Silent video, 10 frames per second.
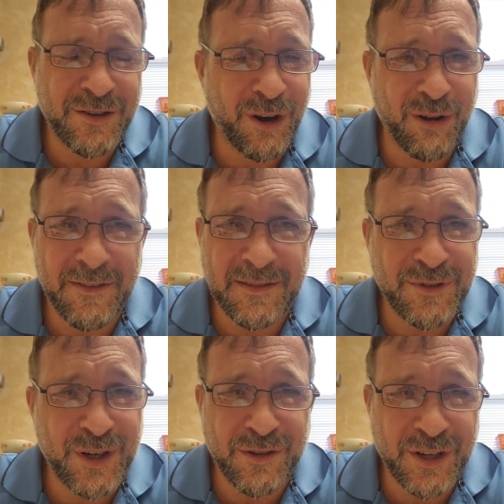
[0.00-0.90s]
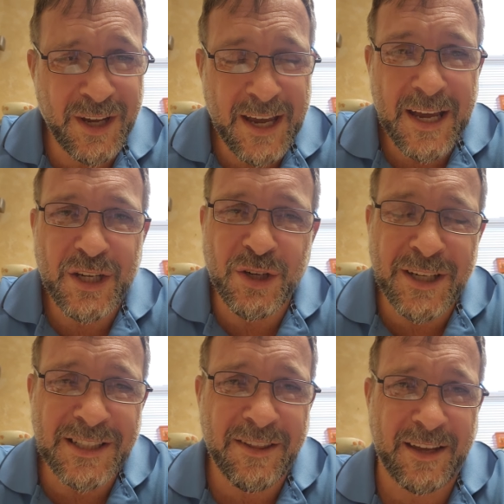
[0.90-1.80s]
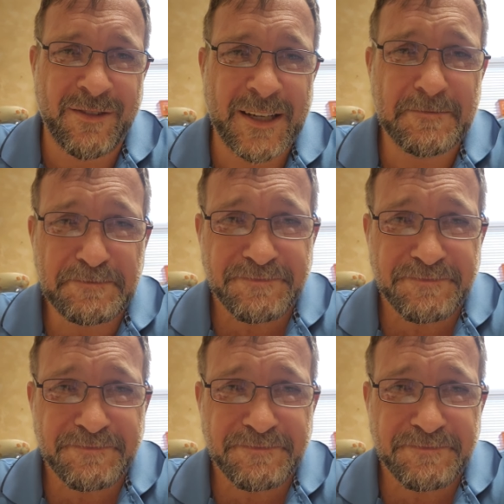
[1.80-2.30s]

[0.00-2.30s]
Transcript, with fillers: You're gonna love it. You're gonna. You know, here's the thing, right?